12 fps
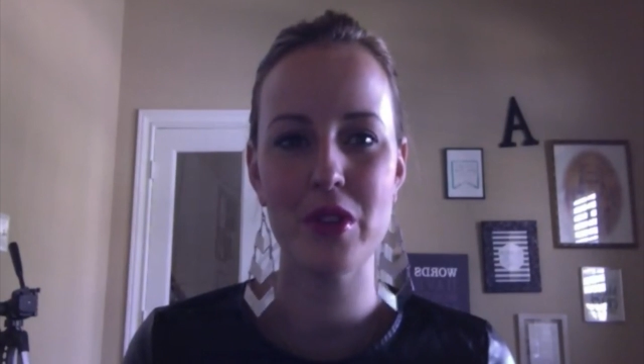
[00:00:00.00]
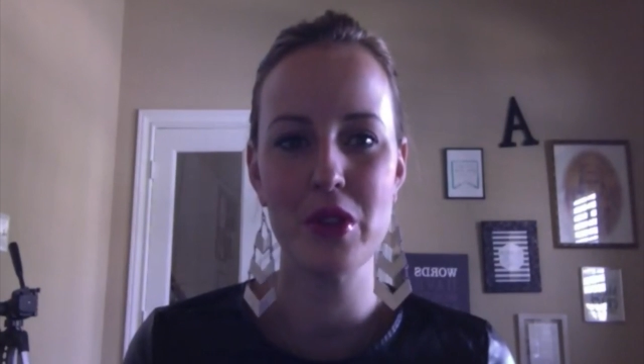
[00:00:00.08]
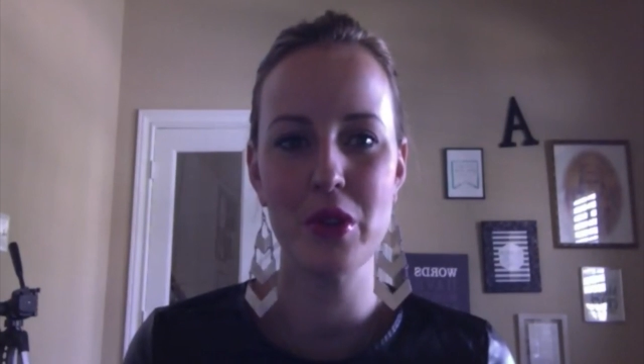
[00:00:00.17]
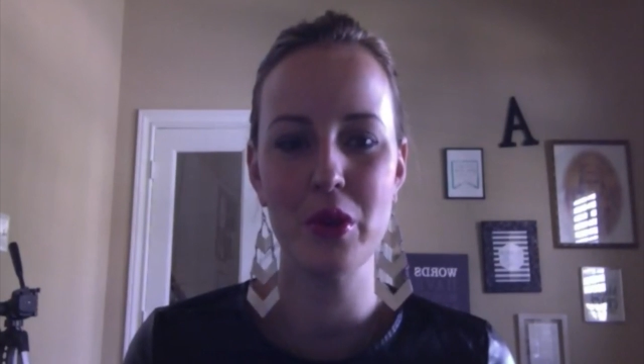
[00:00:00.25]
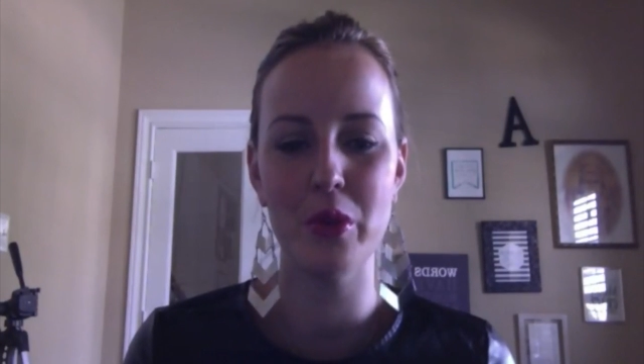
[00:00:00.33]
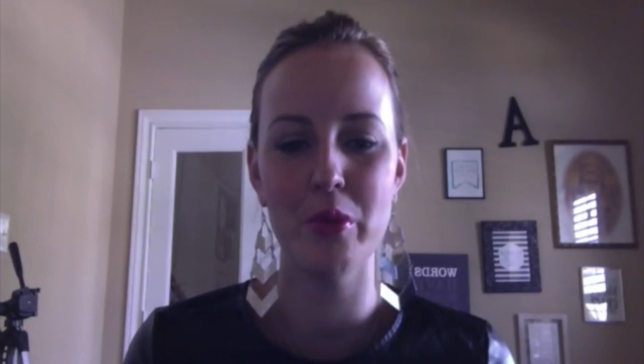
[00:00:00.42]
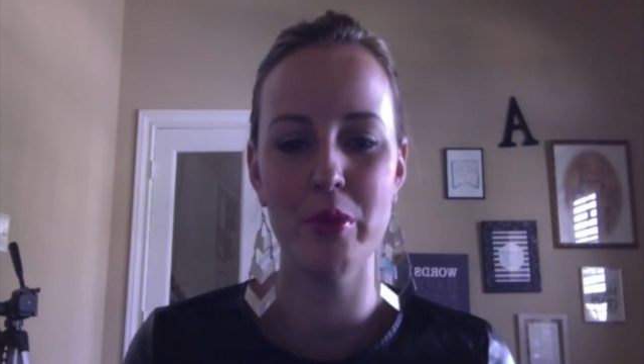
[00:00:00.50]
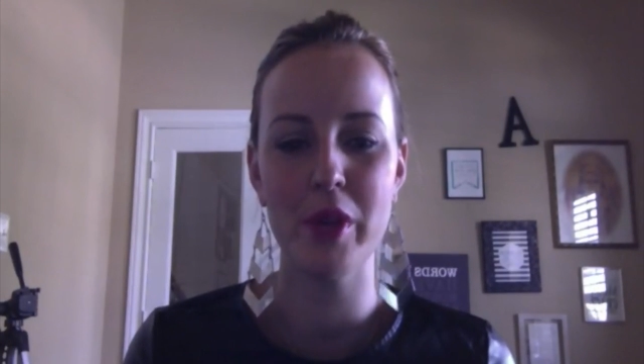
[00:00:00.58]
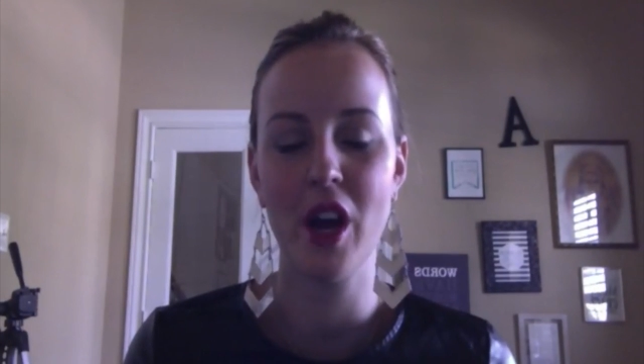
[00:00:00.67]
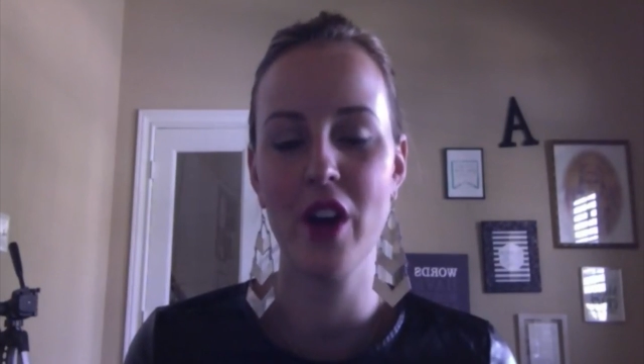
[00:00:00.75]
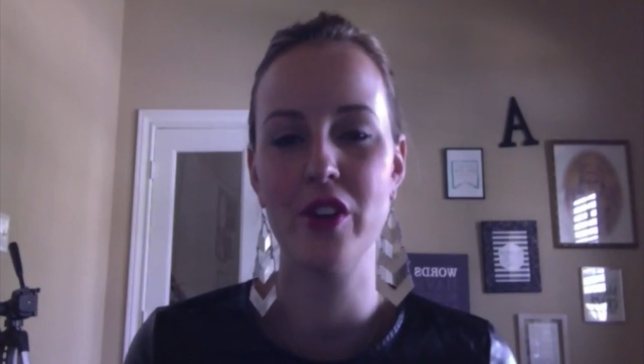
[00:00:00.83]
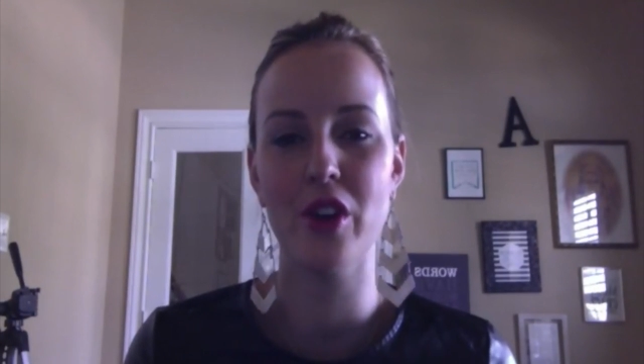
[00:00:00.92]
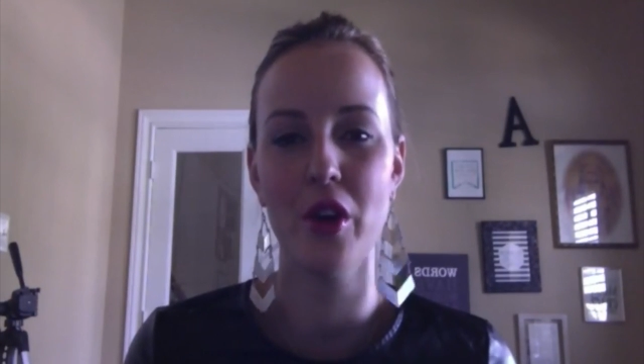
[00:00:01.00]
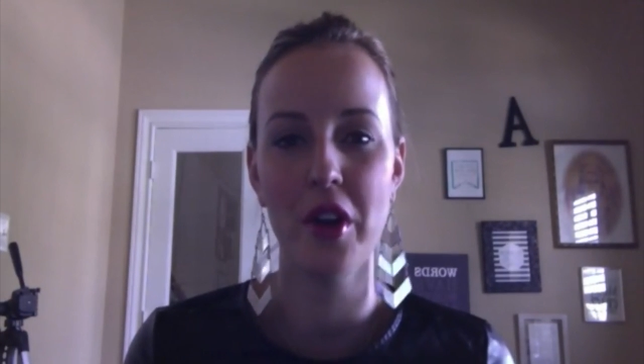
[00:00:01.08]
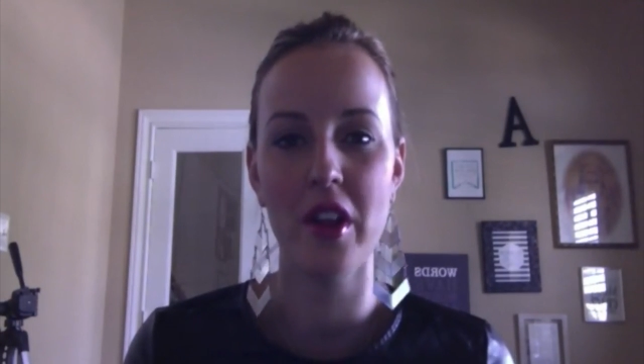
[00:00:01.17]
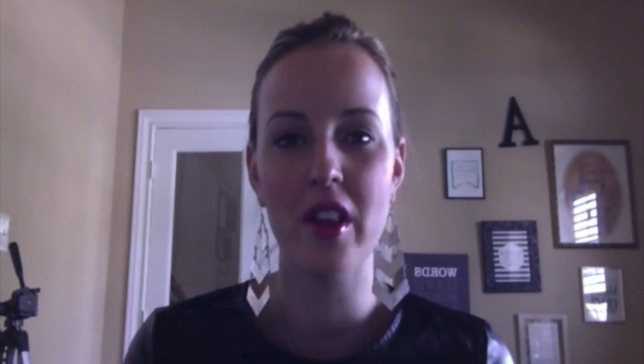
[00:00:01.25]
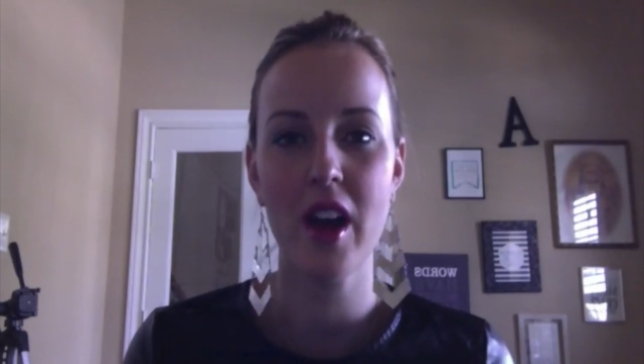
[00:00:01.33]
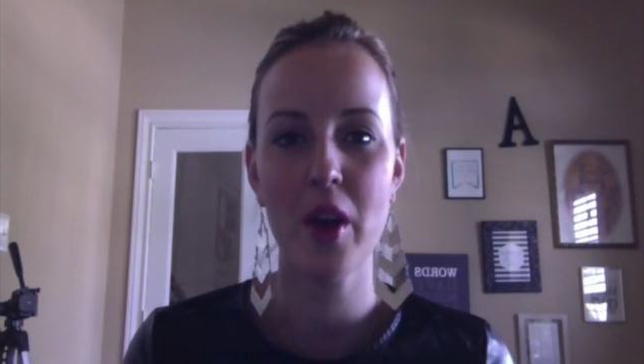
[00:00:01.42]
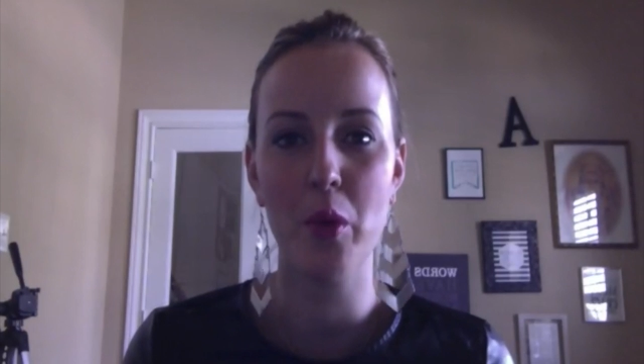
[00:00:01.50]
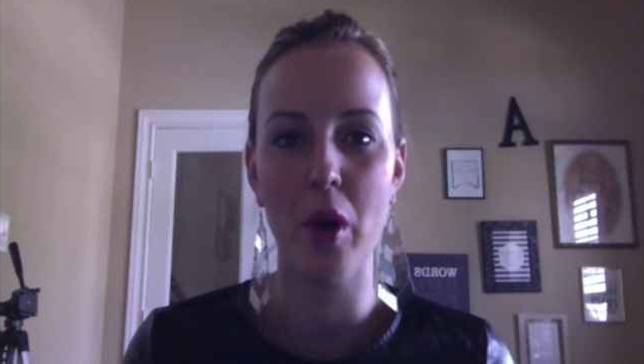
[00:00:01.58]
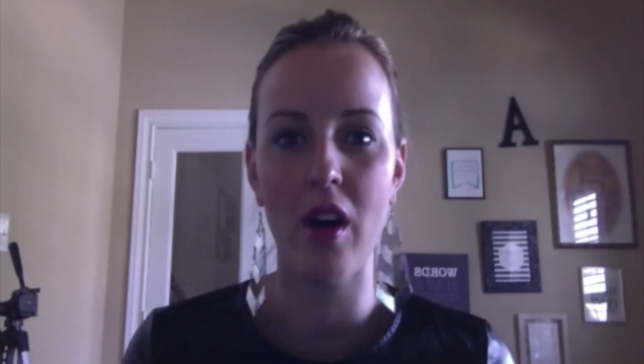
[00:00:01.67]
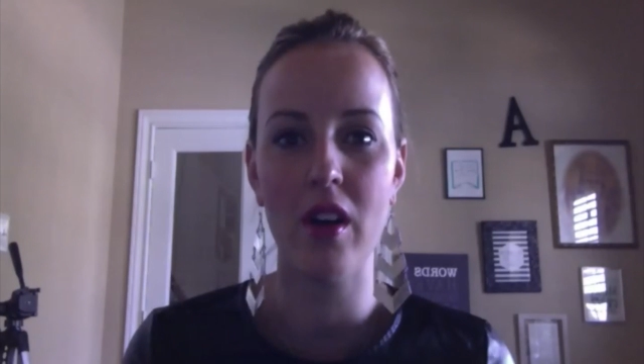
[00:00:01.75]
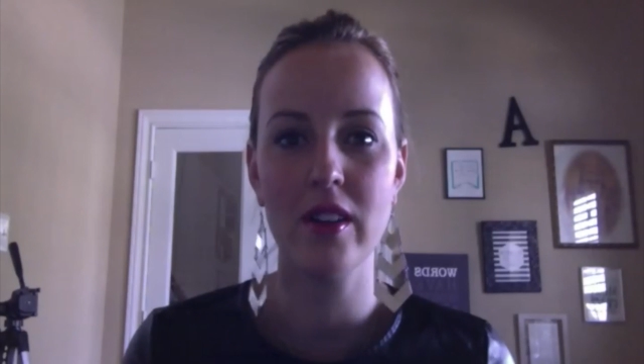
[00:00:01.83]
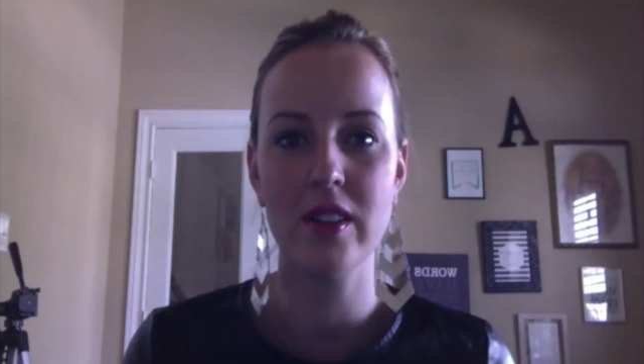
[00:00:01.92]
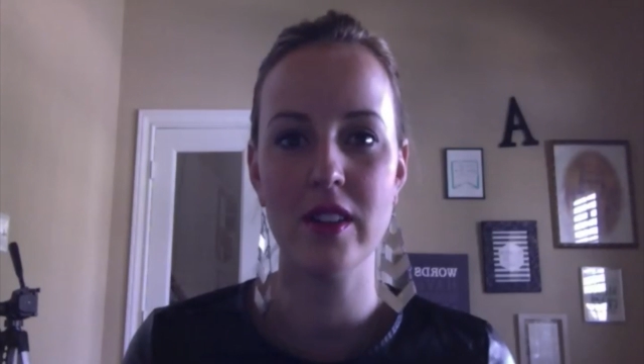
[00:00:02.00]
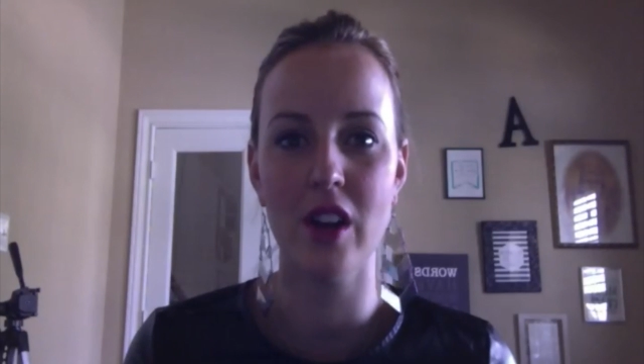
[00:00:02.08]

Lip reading: to be on your own a lot while